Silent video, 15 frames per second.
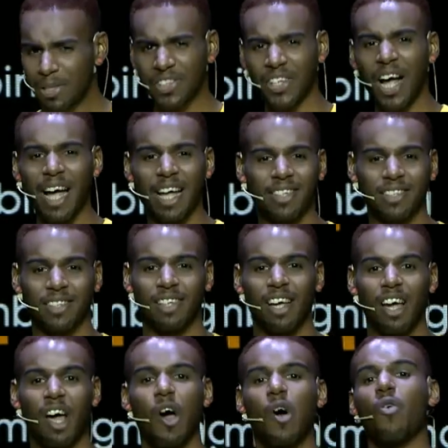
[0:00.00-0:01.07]
Besides,
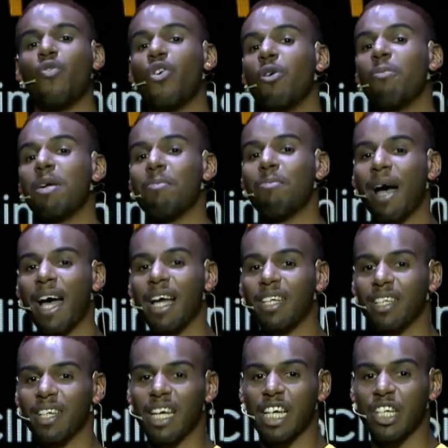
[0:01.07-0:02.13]
Realme
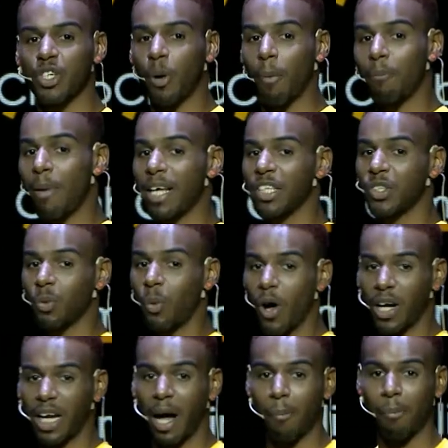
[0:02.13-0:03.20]
Band is your best
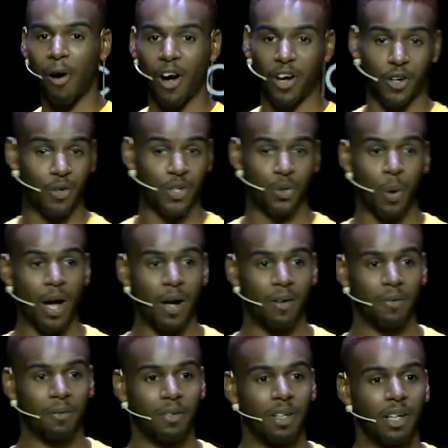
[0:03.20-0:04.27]
workout partner as
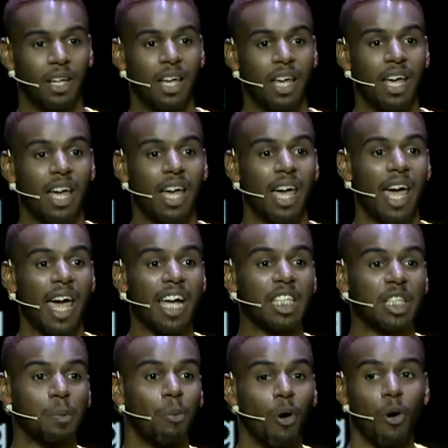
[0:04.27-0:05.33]
well.
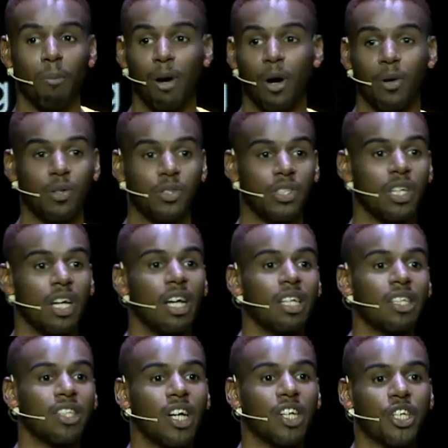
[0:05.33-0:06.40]
Eight sport modes,
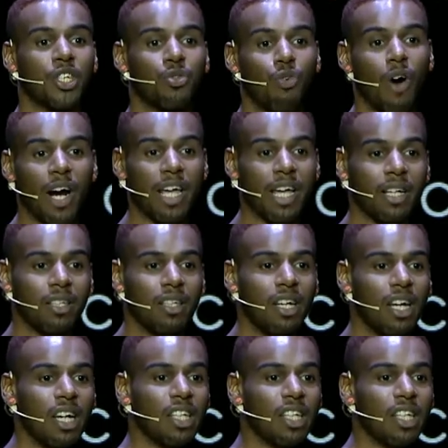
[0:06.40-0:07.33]
such as running,